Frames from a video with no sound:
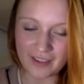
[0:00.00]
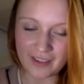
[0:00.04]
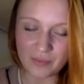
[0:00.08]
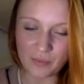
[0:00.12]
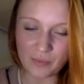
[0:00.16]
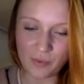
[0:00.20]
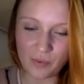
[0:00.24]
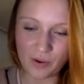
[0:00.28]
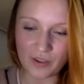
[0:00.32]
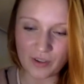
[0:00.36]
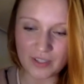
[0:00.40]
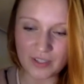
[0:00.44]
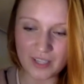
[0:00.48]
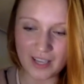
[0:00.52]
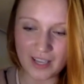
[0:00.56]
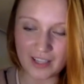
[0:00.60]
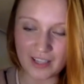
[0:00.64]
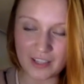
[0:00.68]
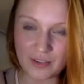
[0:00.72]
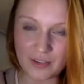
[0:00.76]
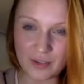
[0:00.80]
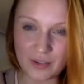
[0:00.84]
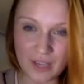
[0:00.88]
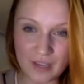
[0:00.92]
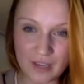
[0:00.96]
what can
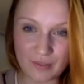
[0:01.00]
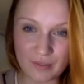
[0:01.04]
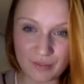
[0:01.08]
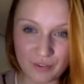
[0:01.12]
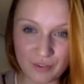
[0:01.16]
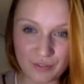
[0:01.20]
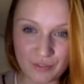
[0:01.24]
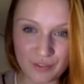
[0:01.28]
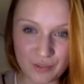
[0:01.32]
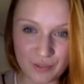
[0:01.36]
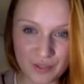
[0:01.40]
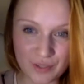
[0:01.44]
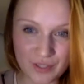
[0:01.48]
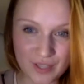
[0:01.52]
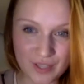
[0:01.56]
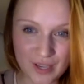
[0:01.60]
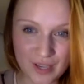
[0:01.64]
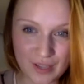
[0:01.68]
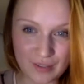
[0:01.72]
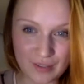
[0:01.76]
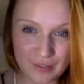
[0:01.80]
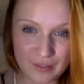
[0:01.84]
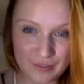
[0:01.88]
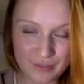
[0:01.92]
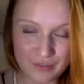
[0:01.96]
you give of
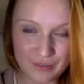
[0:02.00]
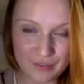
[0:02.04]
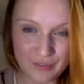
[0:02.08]
yourself.